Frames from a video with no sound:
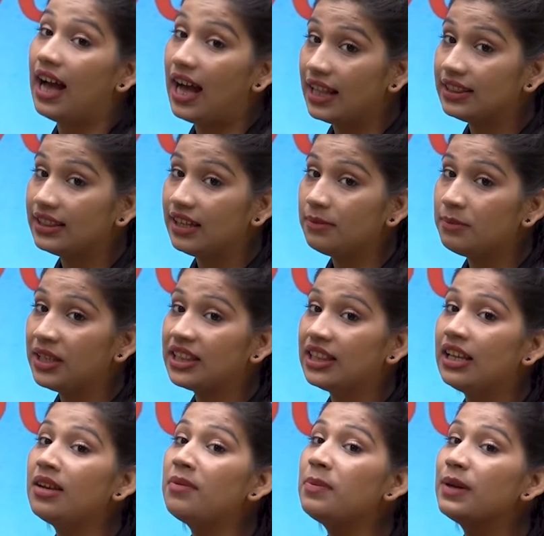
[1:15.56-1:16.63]
Andar
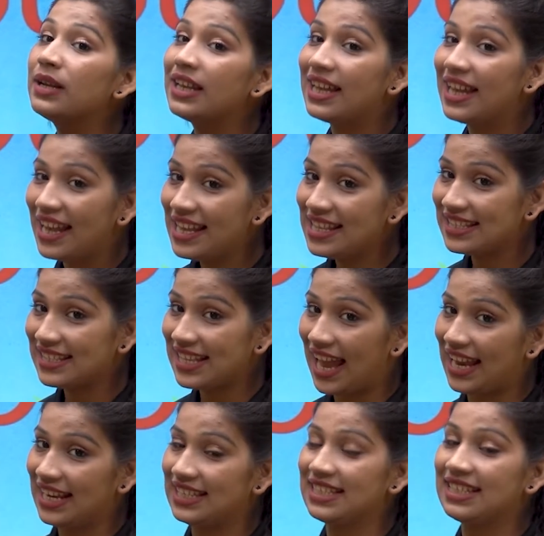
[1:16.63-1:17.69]
matlab
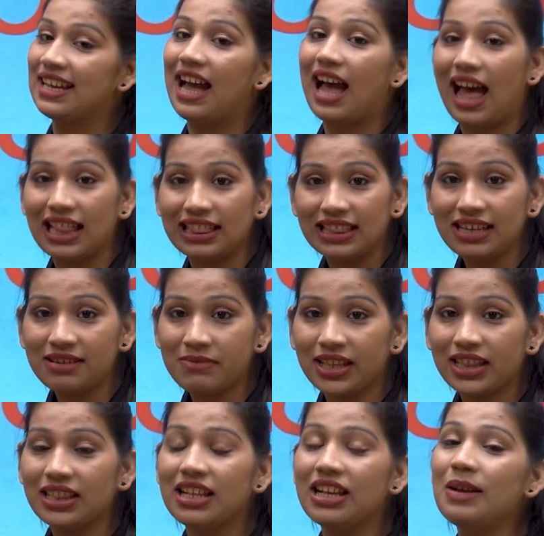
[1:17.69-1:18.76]
inside. Andar
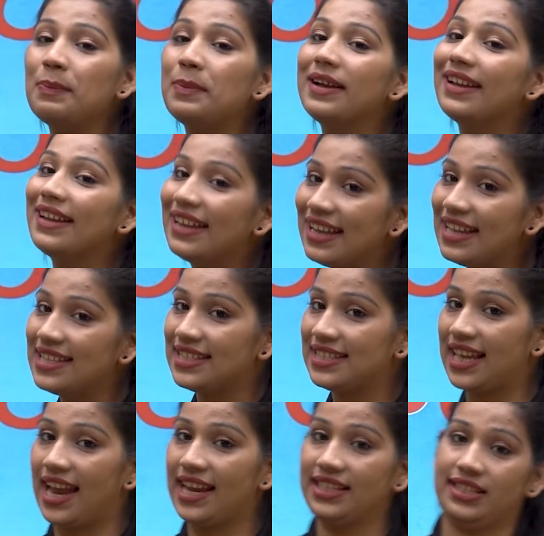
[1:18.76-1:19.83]
matlab
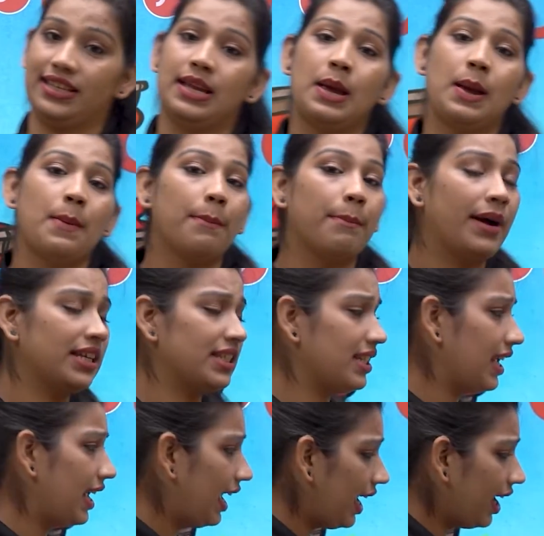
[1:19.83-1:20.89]
inside.
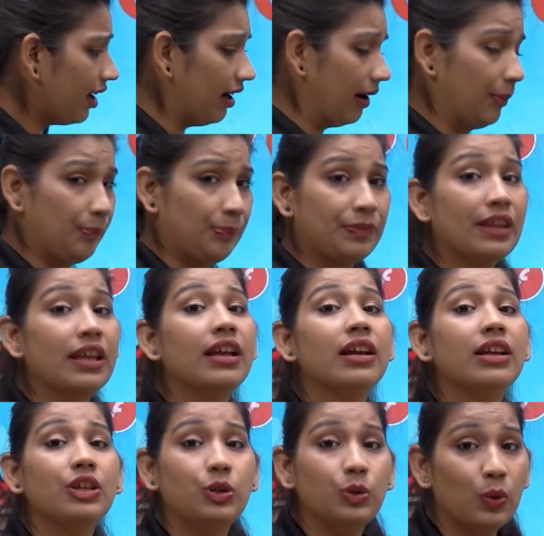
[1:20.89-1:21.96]
But here
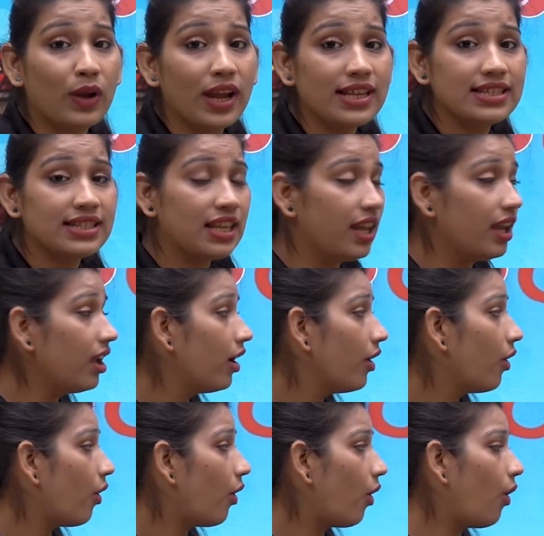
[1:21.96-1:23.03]
you can see
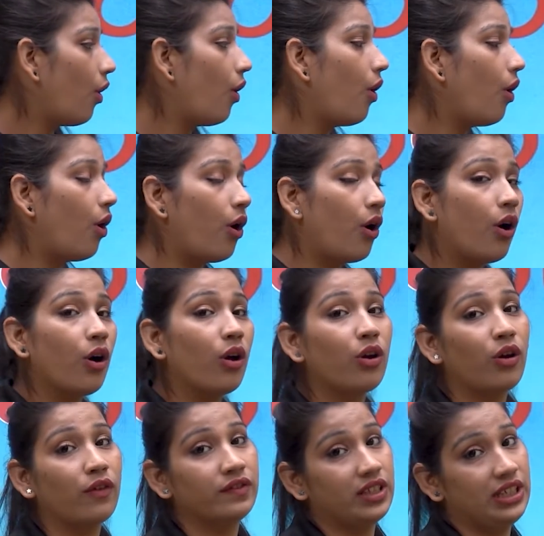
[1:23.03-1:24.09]

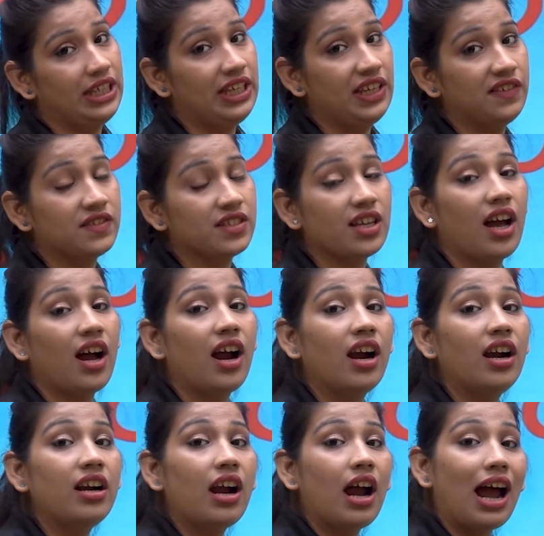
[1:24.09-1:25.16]
all of the leaves
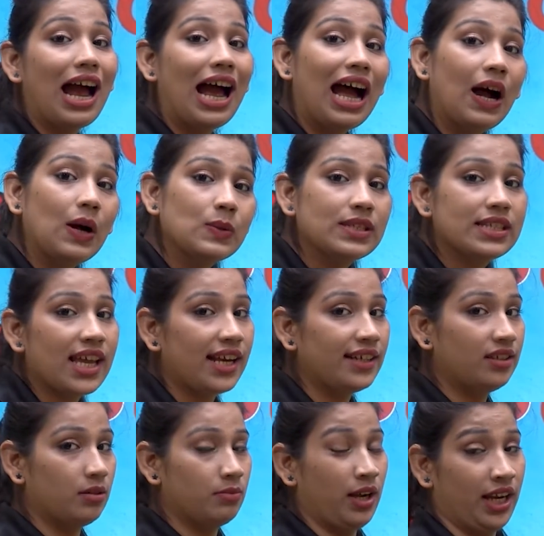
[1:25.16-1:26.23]
are
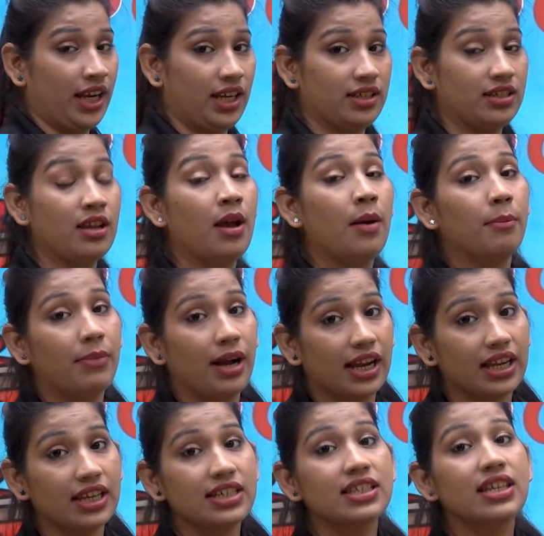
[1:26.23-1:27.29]
outside the bucket.
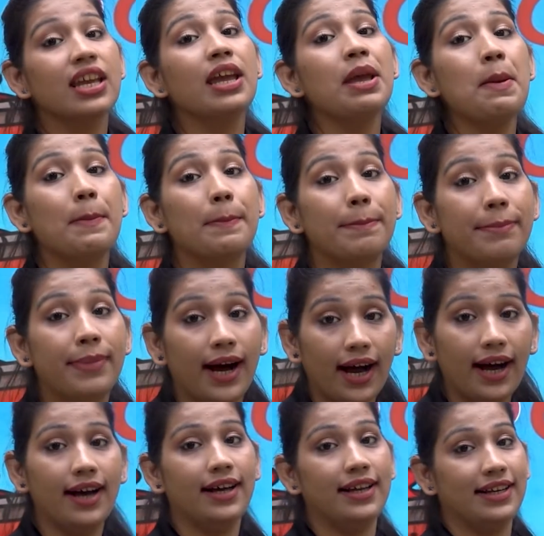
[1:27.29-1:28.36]
Bucket ke
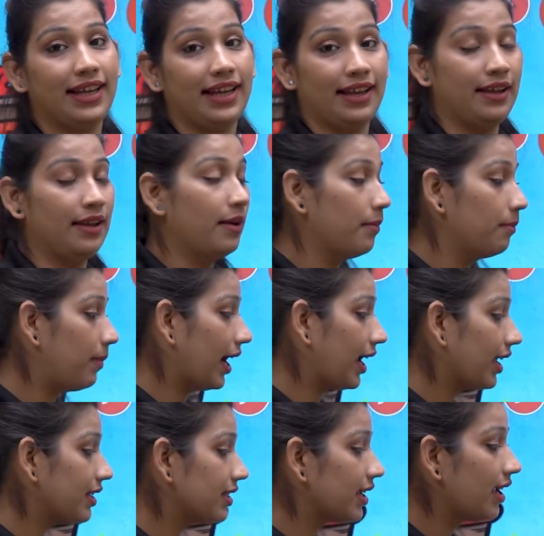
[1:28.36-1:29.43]
bahar hain.
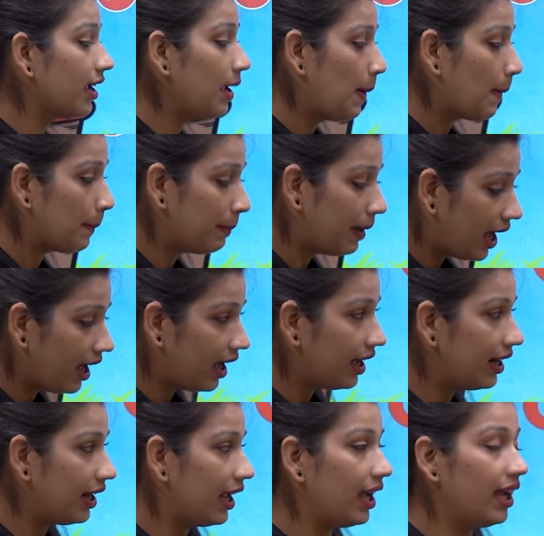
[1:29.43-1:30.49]
Bucket ke
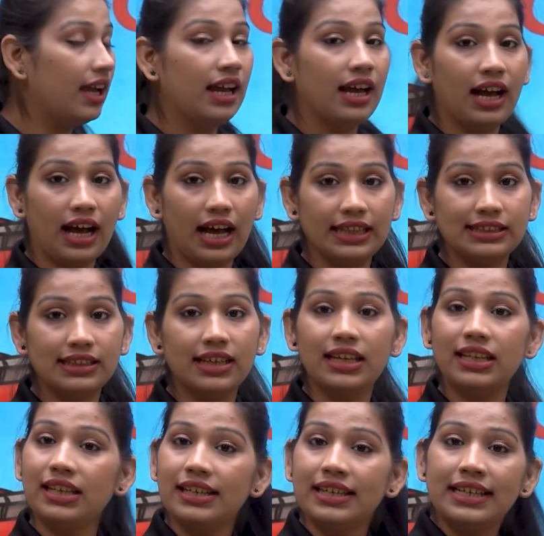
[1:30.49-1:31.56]
bahar hain. Andar
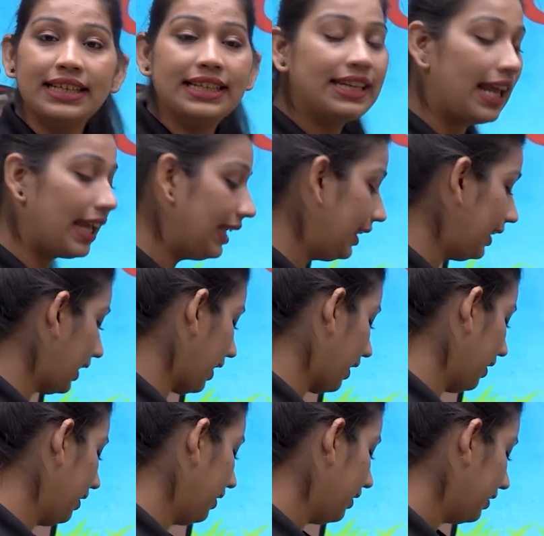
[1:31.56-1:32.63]
nahi
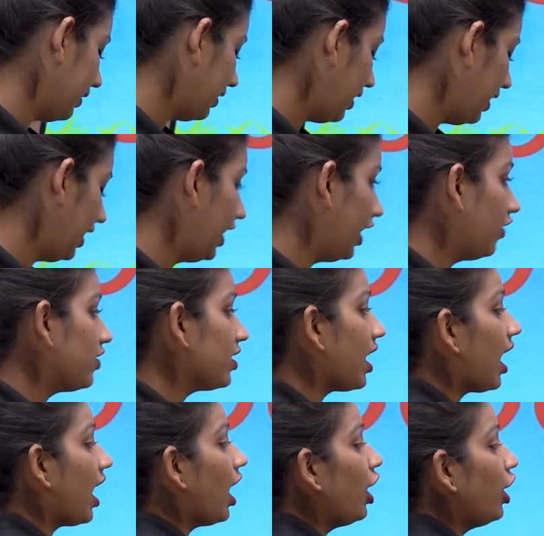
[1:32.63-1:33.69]
hain. The leaves
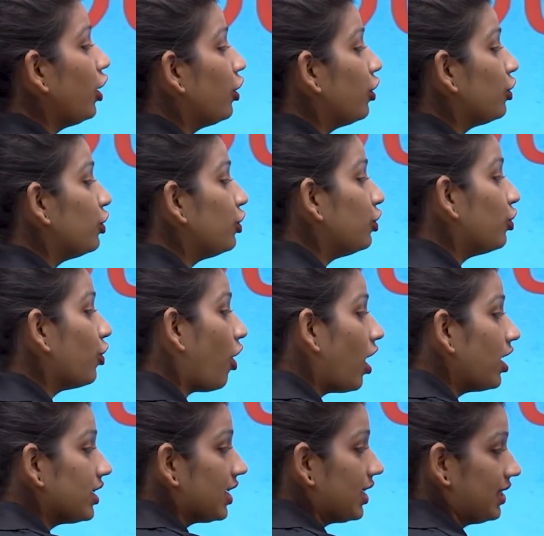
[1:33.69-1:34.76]
are
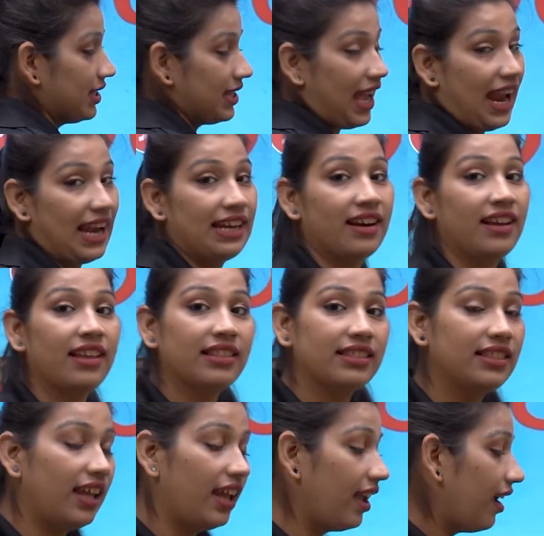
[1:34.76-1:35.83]
not inside.
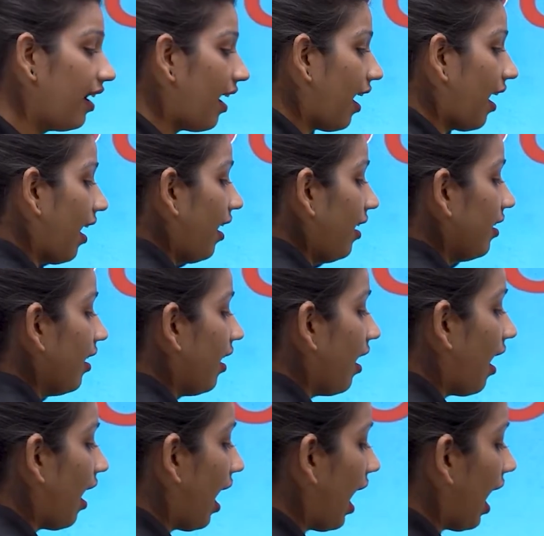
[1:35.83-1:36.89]
They are
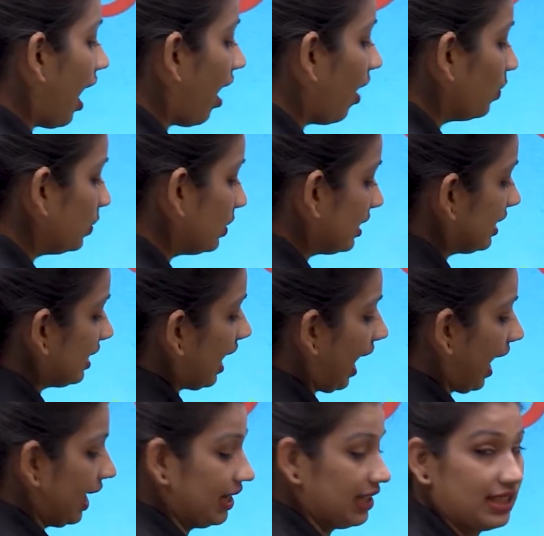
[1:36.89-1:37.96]

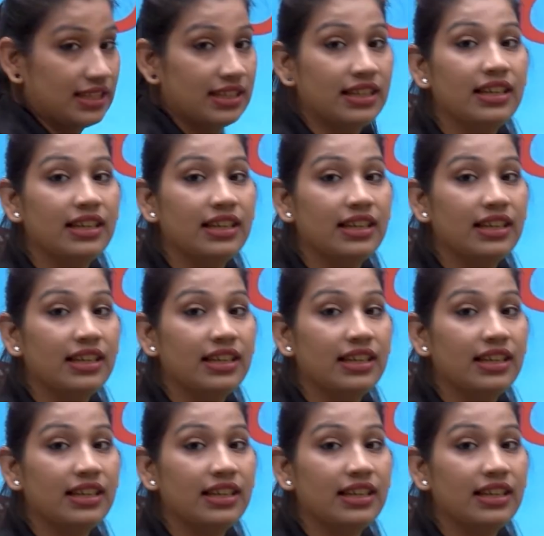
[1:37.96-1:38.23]
outside.